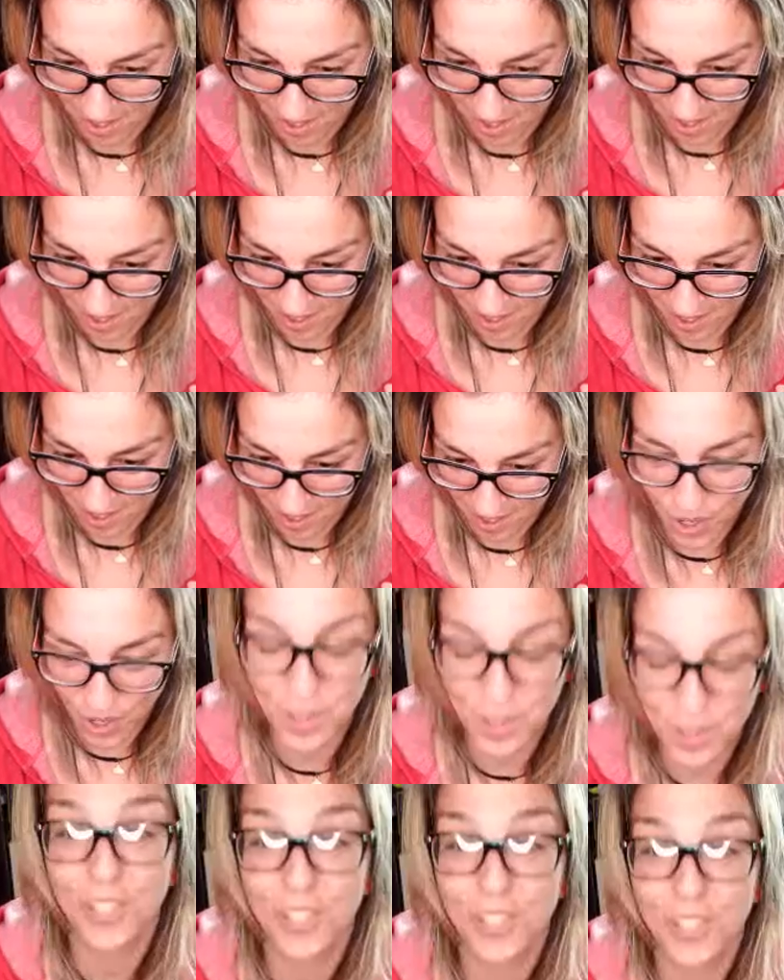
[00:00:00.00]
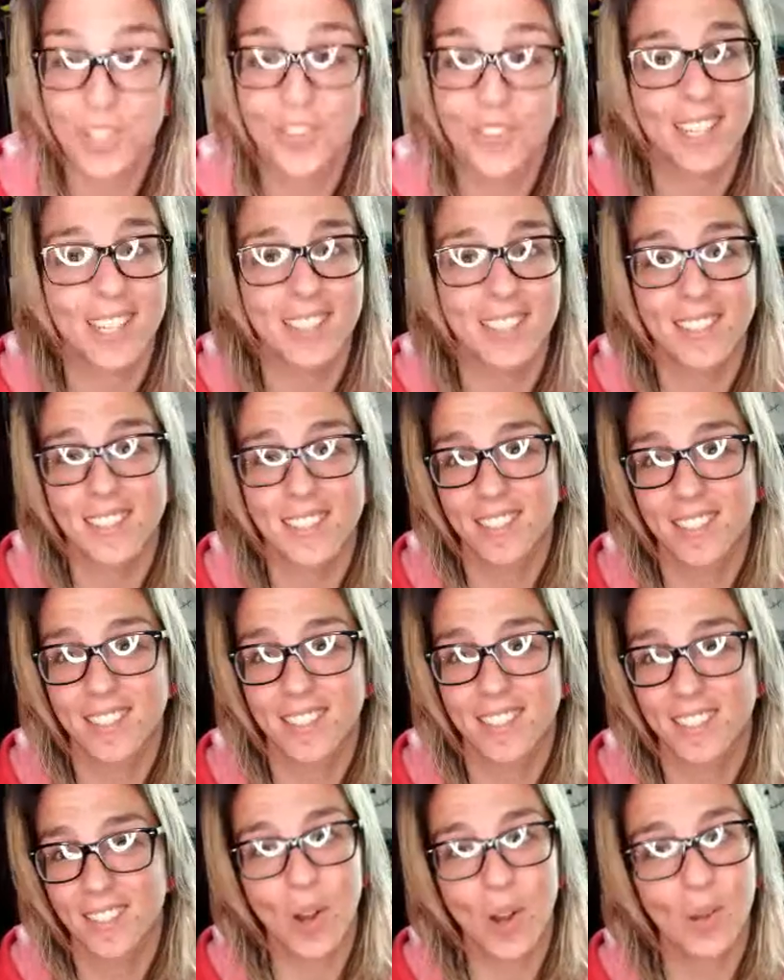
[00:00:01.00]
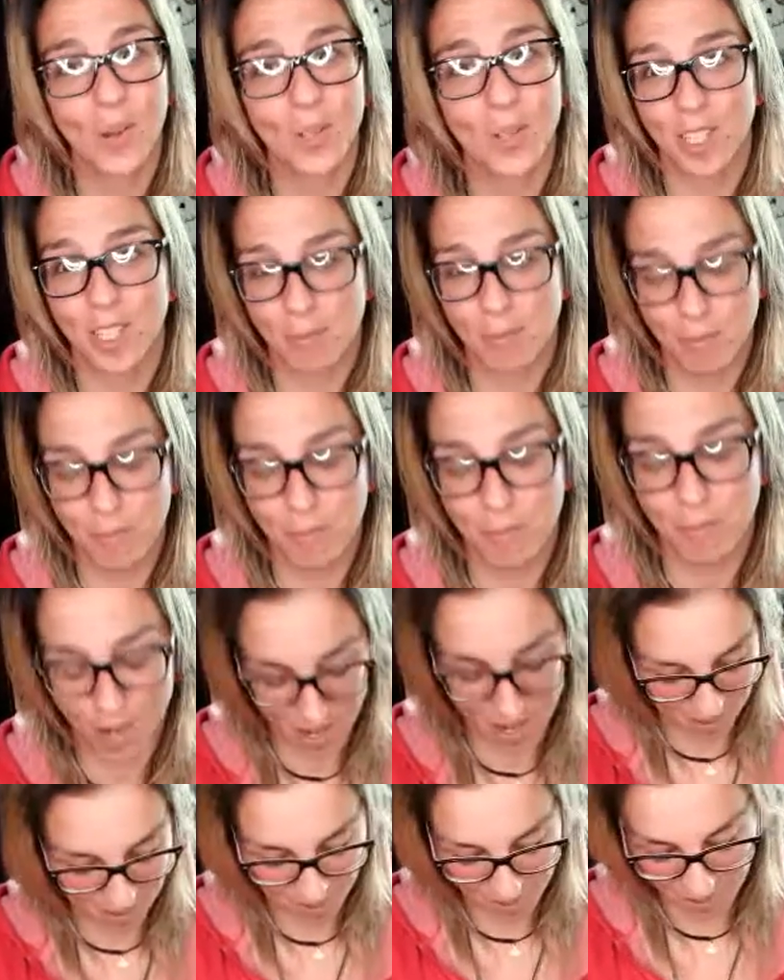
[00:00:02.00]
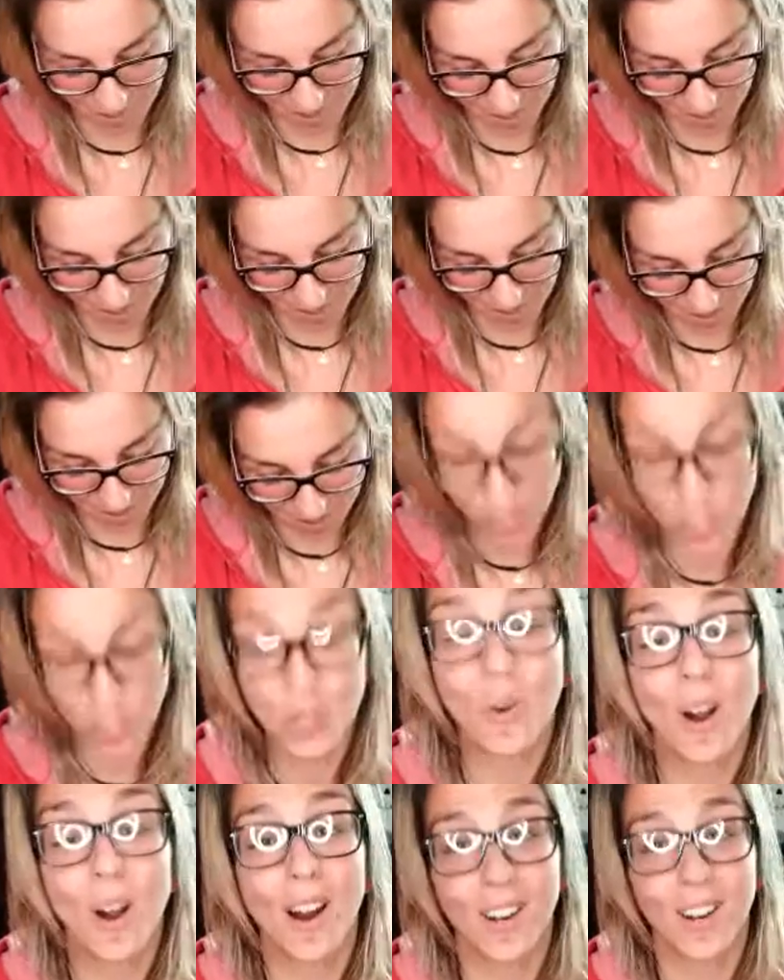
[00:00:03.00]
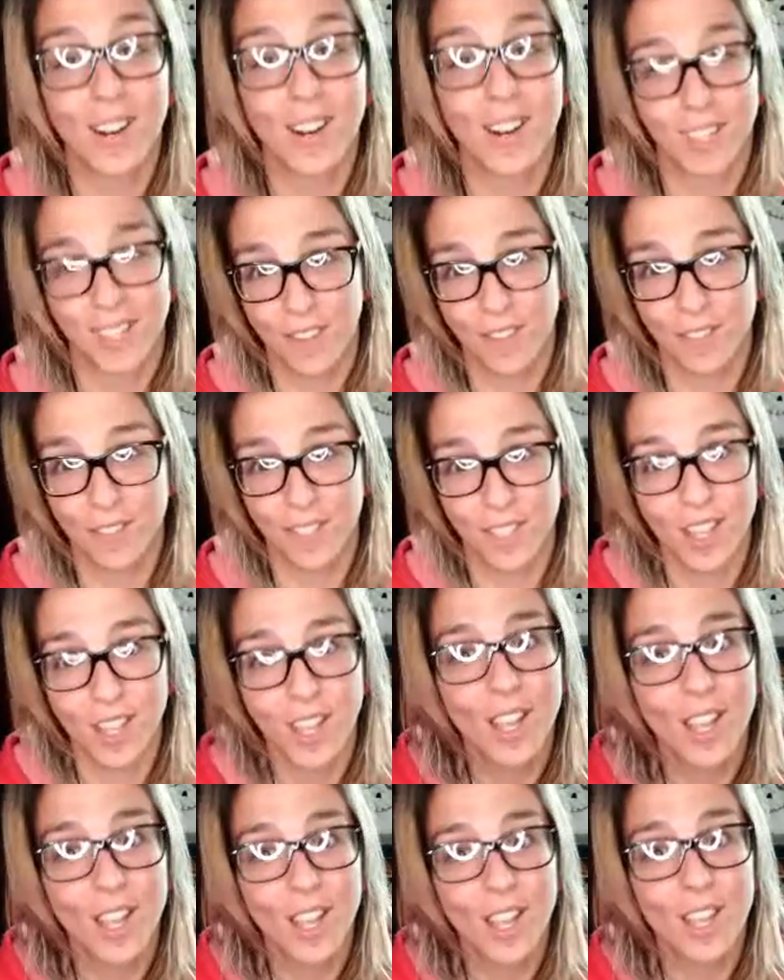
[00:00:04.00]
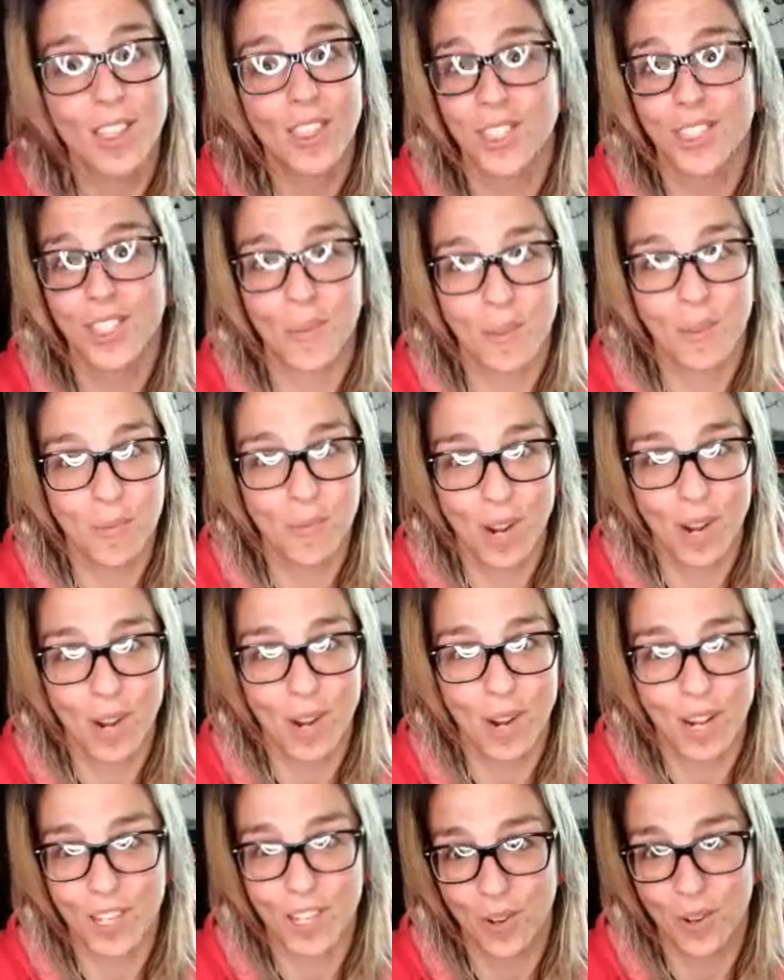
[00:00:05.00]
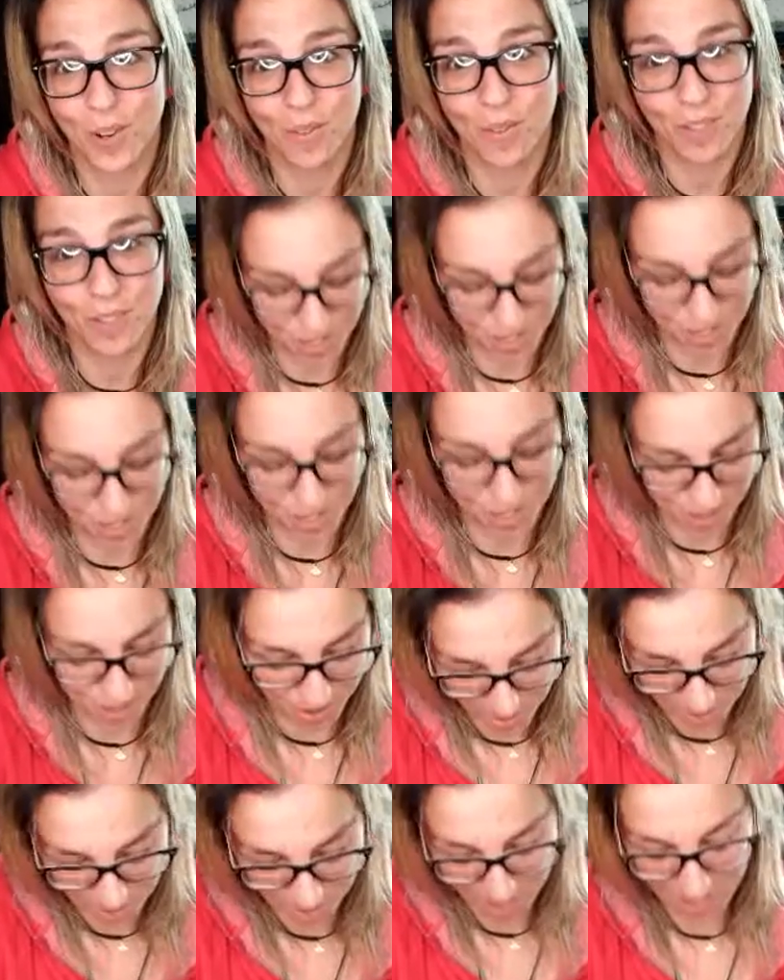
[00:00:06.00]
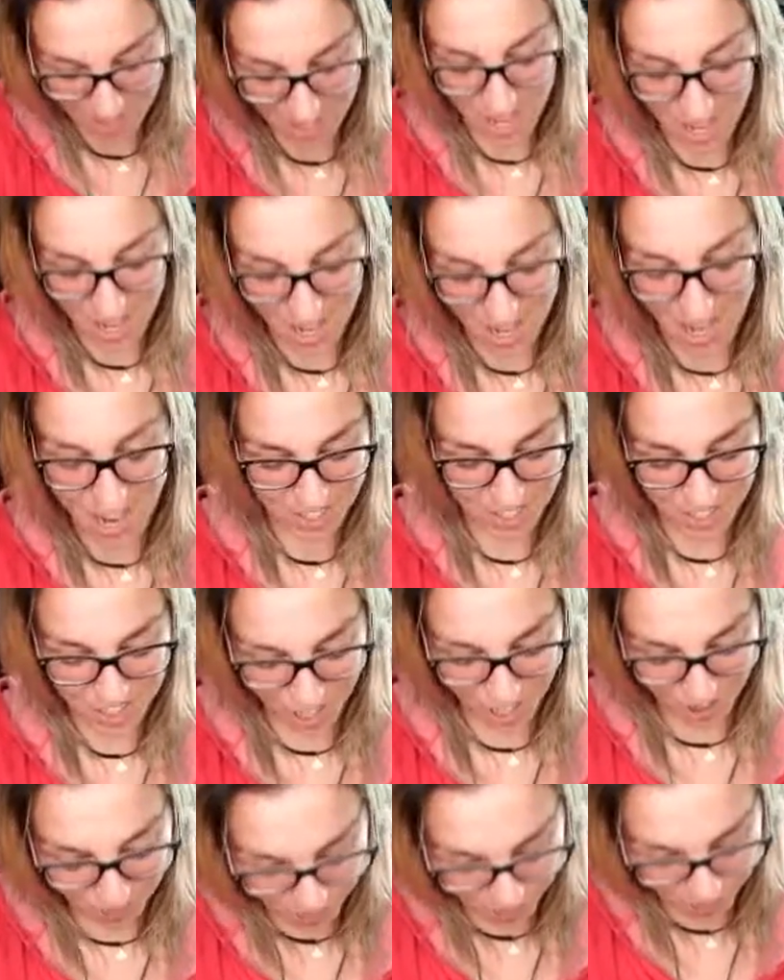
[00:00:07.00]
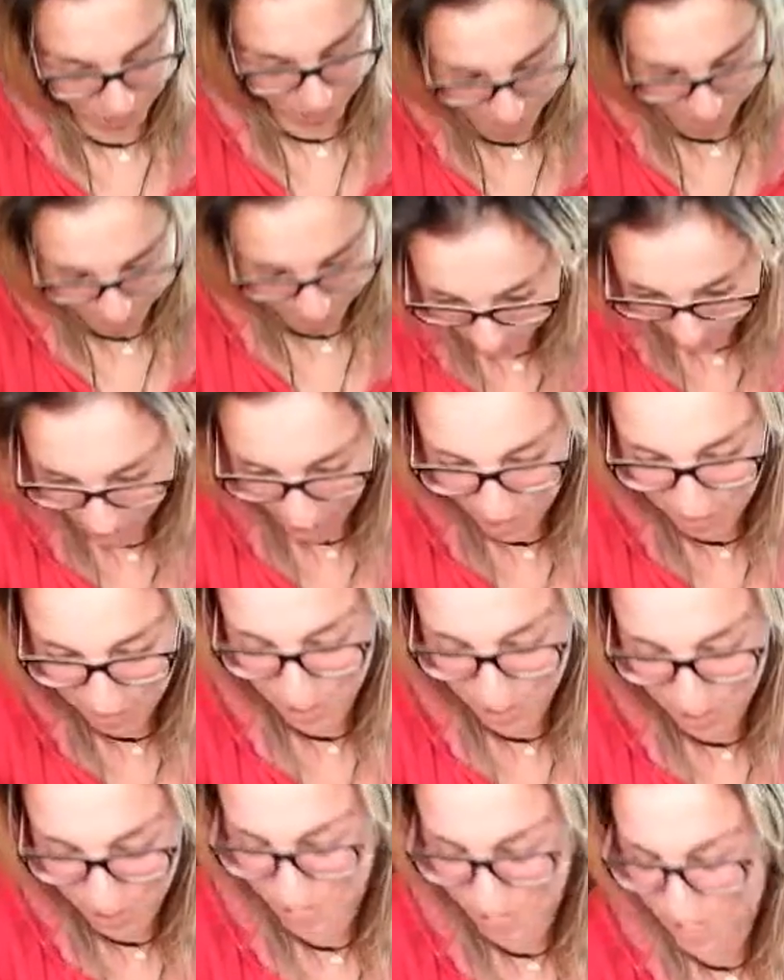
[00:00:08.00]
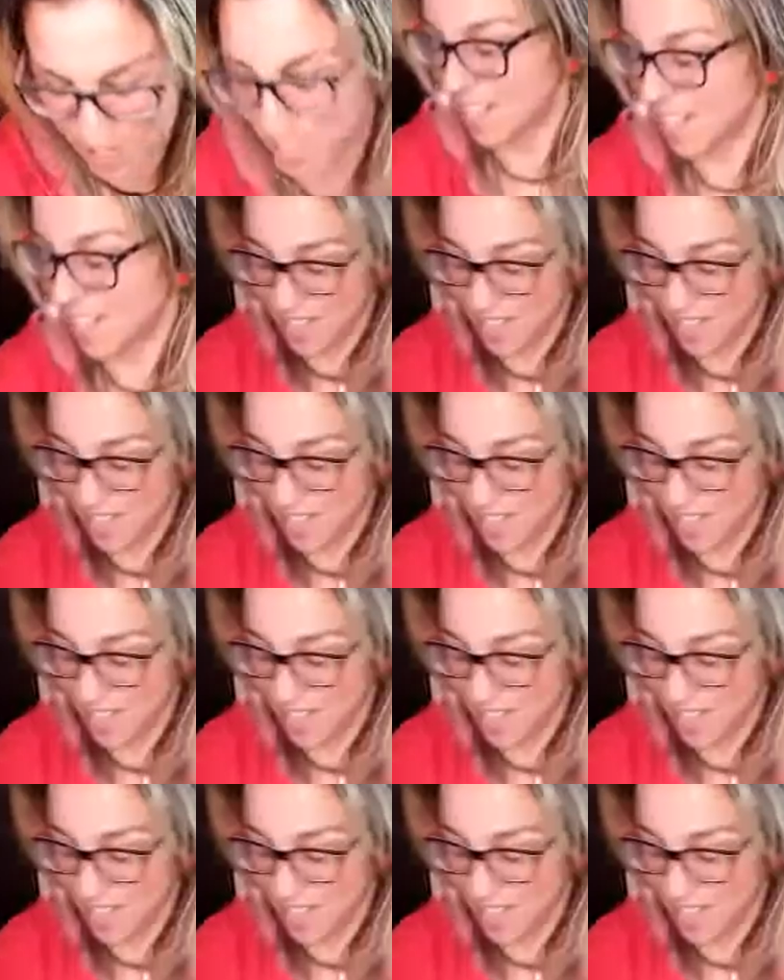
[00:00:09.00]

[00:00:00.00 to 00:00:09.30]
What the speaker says: Go with your grace. Oh, Libra, you are loved. There's someone watching over you. I had to shuffle one more time just to like